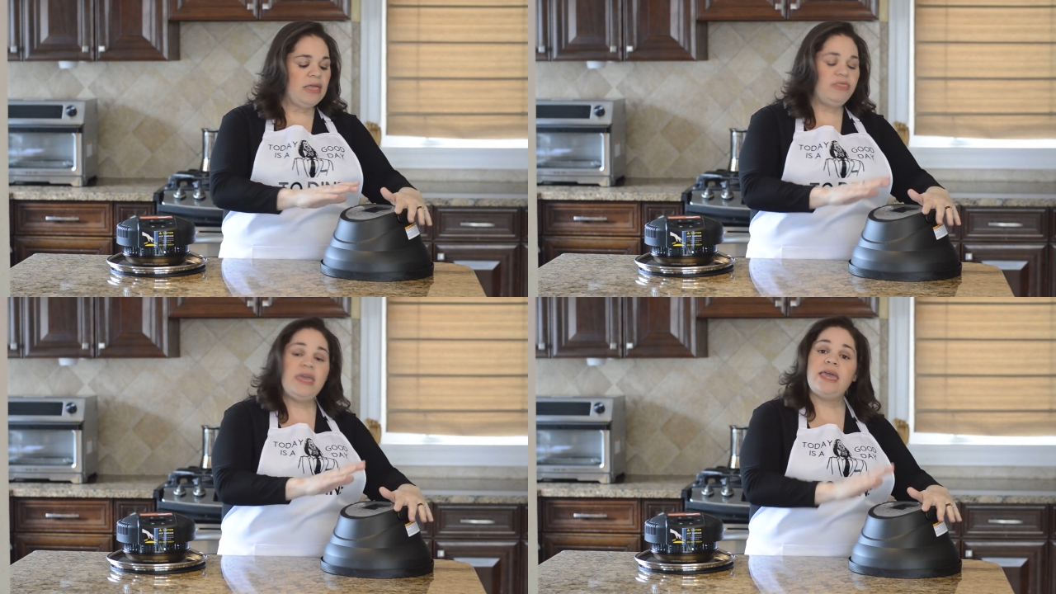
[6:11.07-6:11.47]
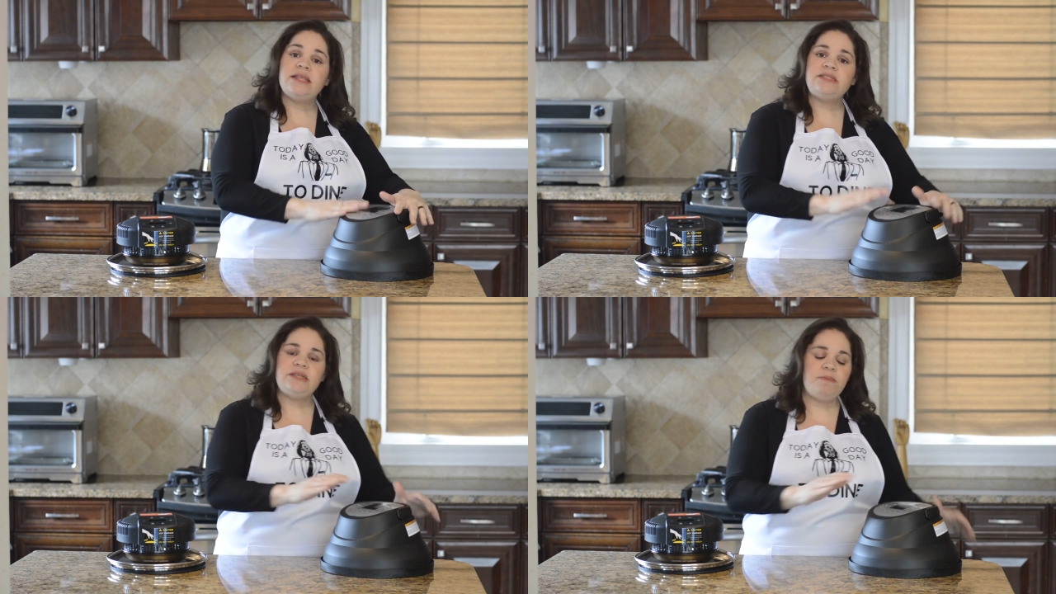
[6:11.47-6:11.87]
The
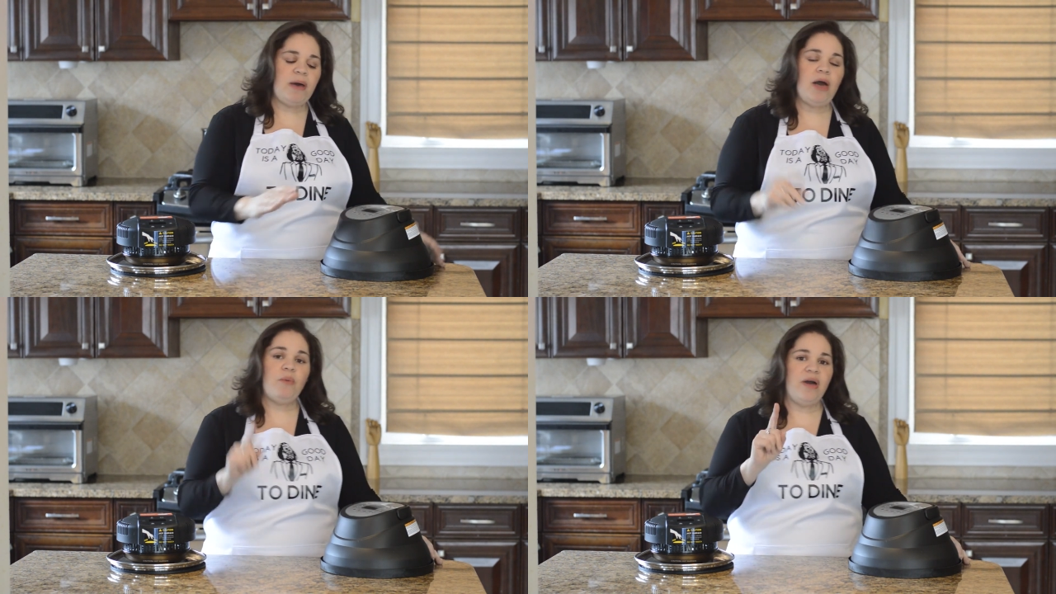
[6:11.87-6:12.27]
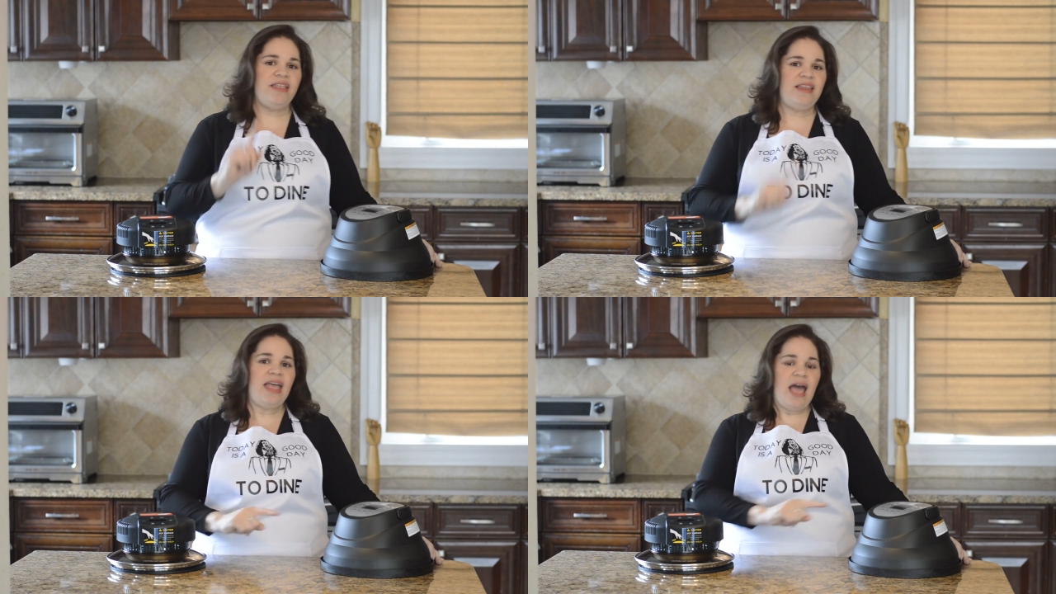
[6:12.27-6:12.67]
Instant Pot
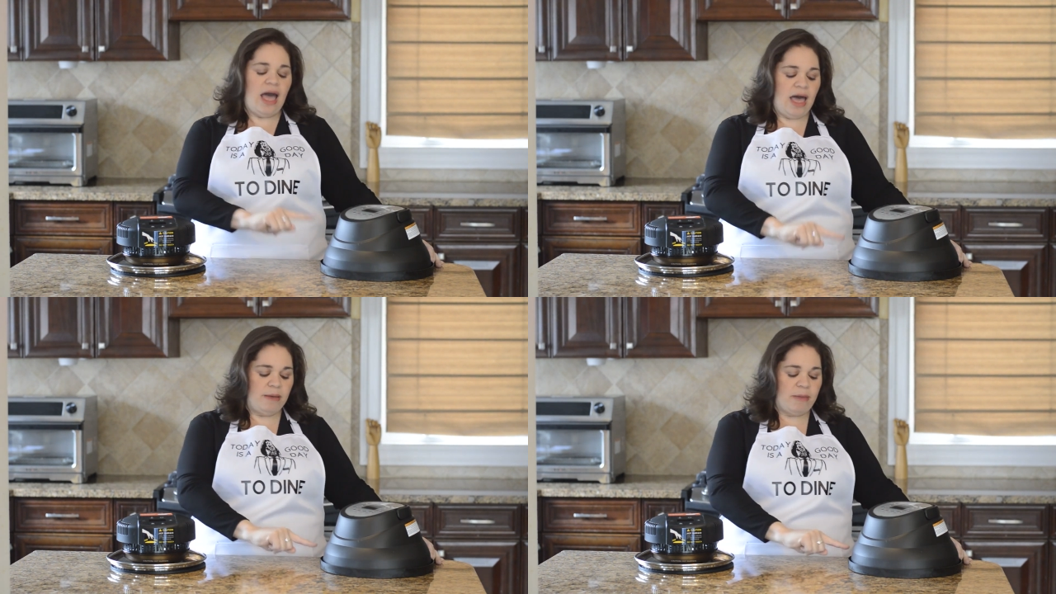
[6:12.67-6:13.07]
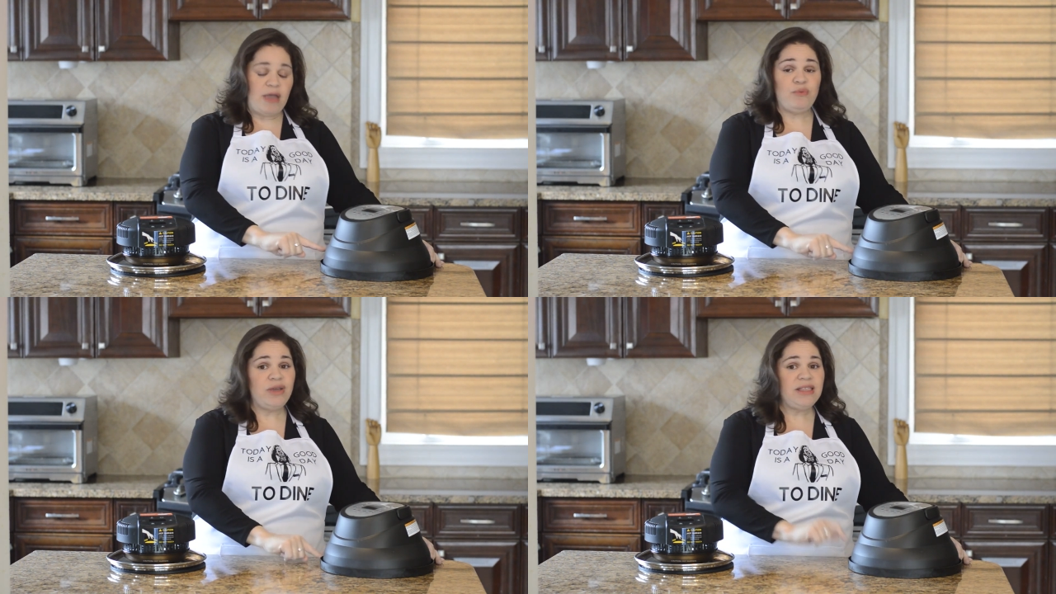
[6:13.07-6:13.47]
one,
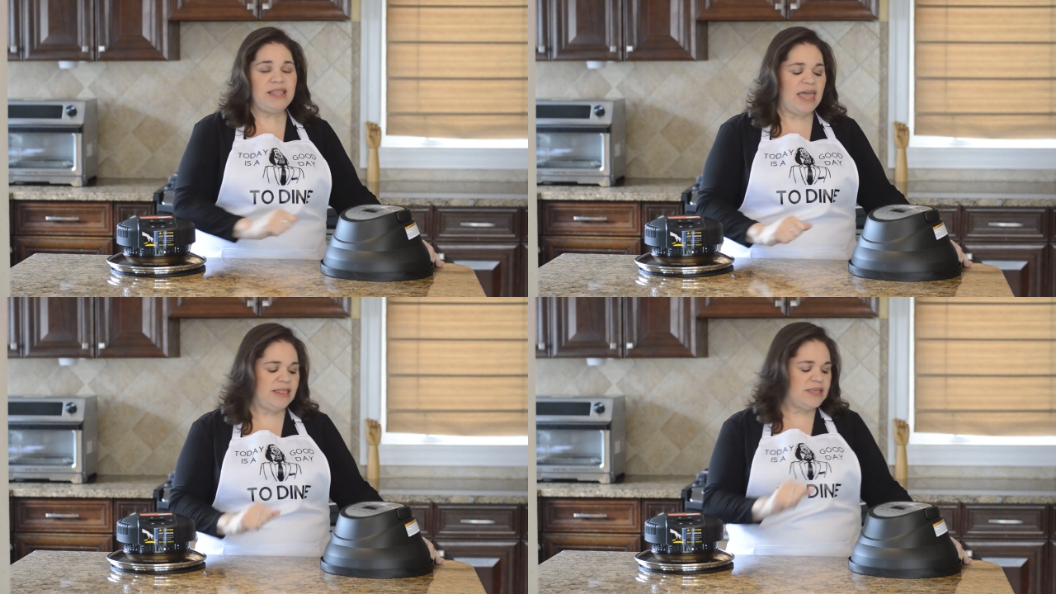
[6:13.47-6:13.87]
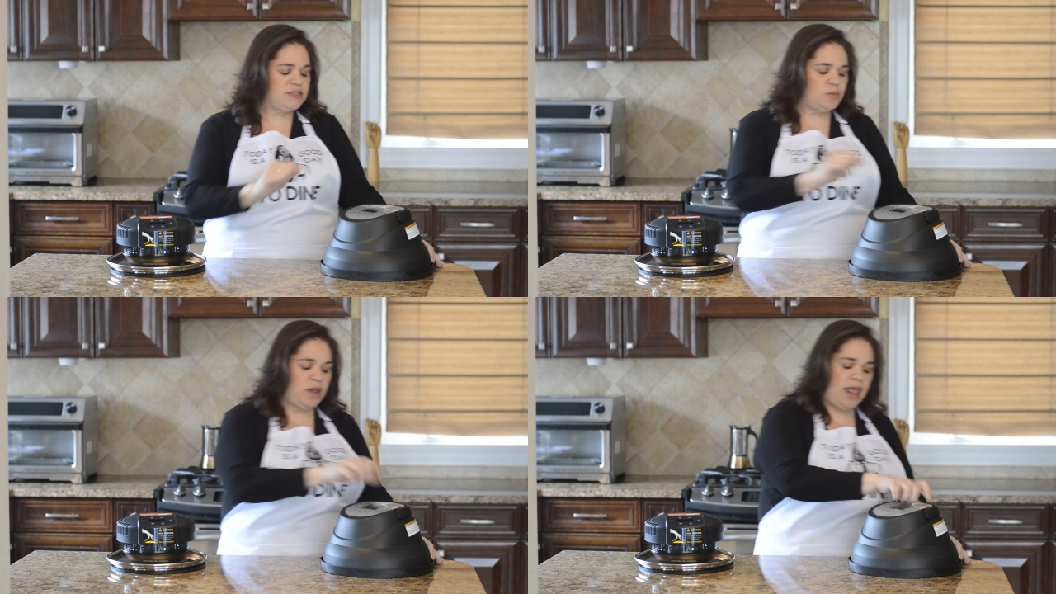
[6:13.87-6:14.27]
I really like
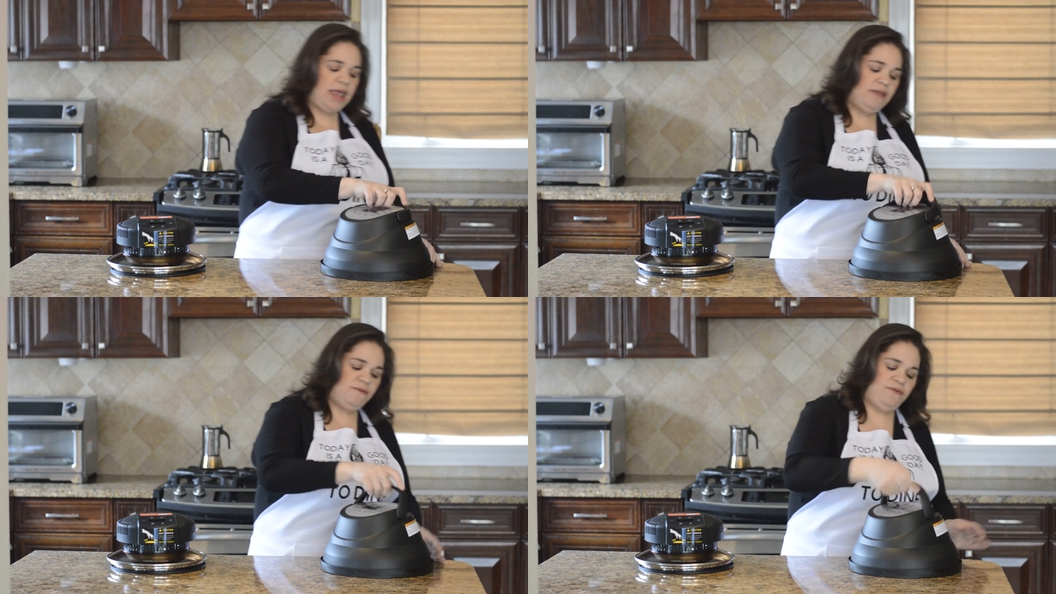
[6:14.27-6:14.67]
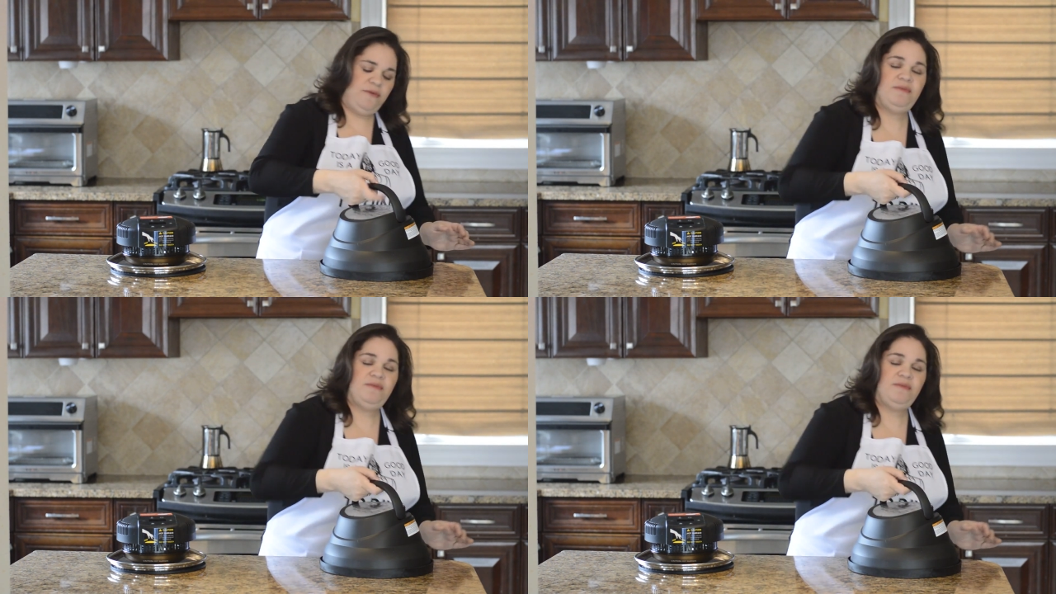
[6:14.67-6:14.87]
this one, and if